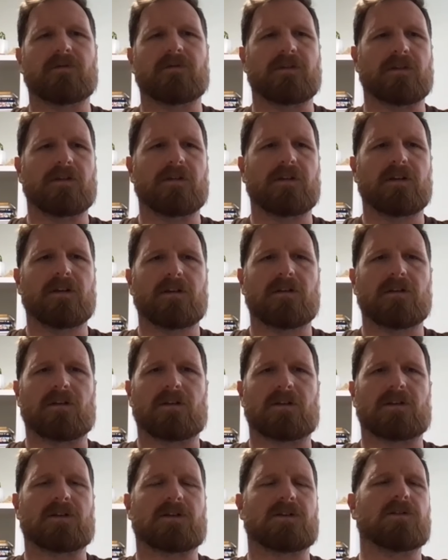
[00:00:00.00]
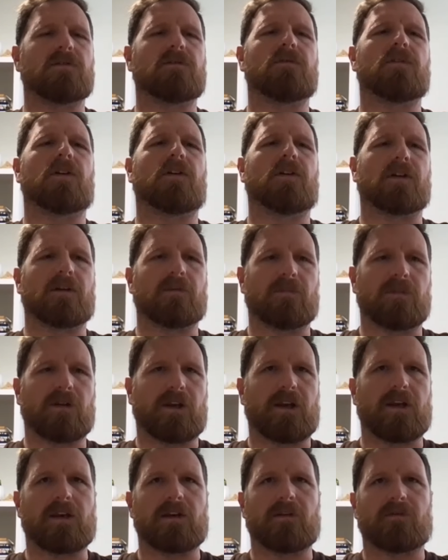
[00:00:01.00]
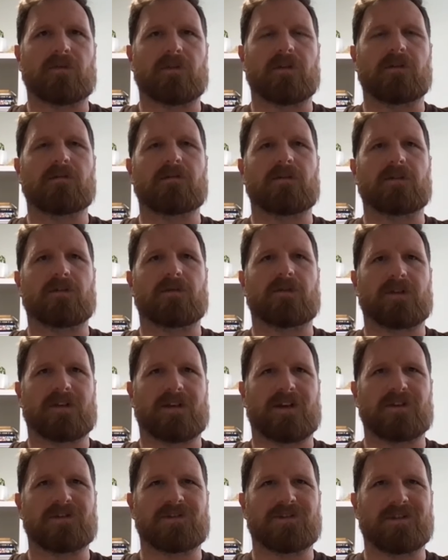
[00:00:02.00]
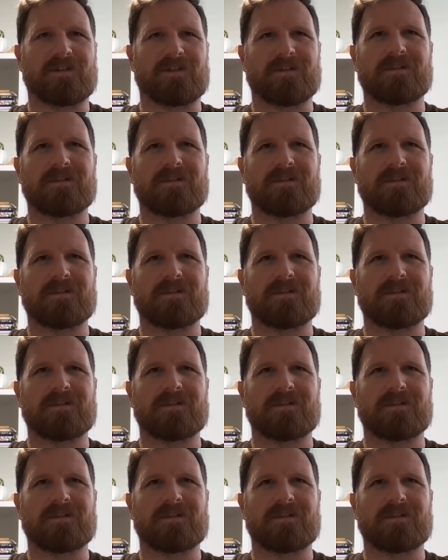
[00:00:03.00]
And 2 very completely different conversations.